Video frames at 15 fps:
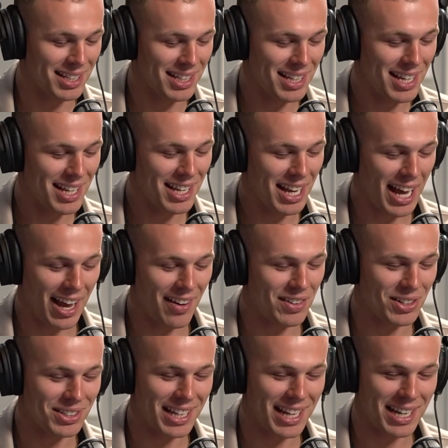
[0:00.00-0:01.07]
I
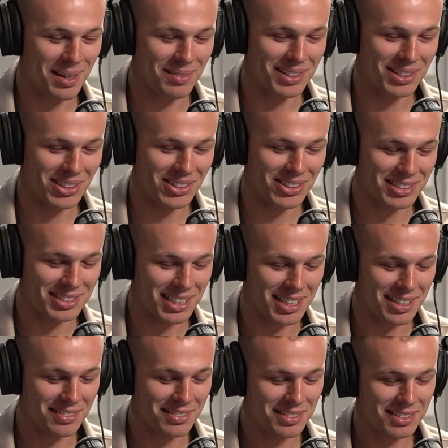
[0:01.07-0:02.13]
haven't heard that name in a long
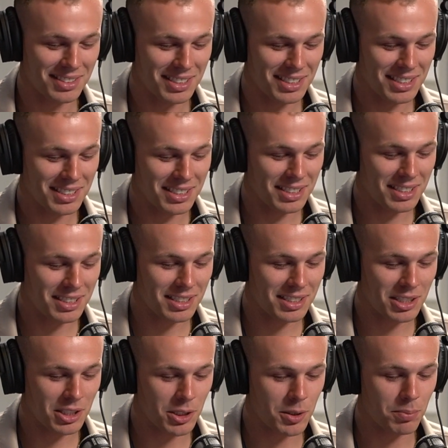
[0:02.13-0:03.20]
time. Yeah.
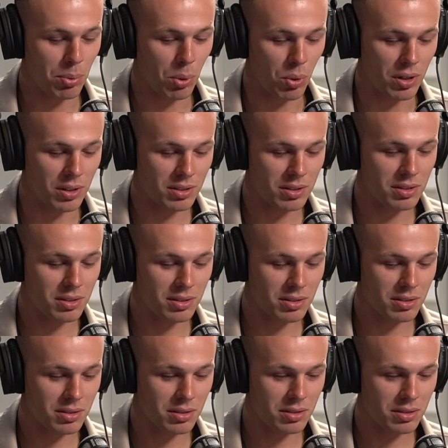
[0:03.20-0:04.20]
Sports.